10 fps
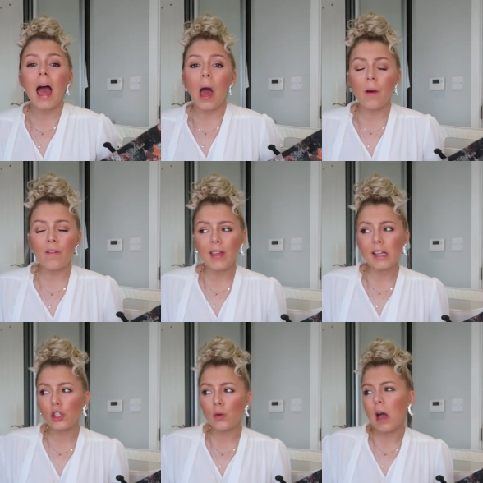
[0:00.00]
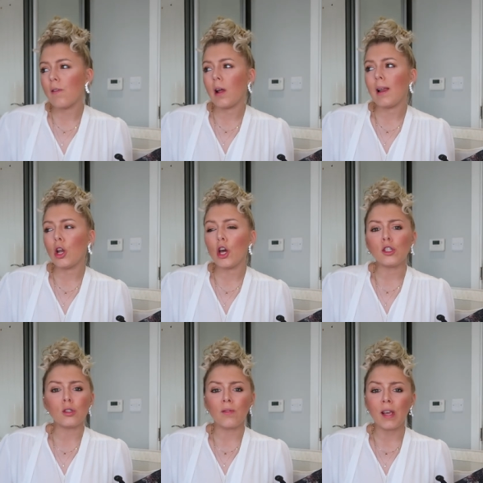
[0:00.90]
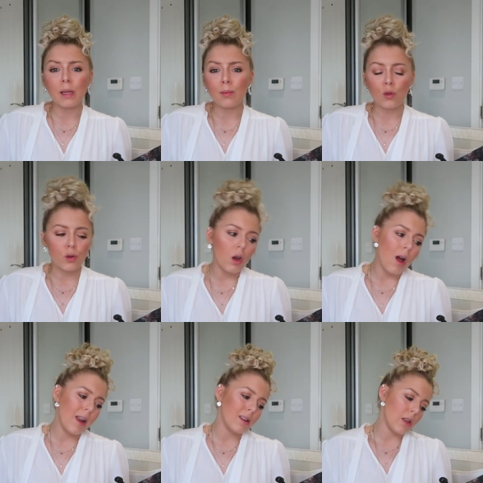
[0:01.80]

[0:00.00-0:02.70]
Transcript: However, they do have like loads available online.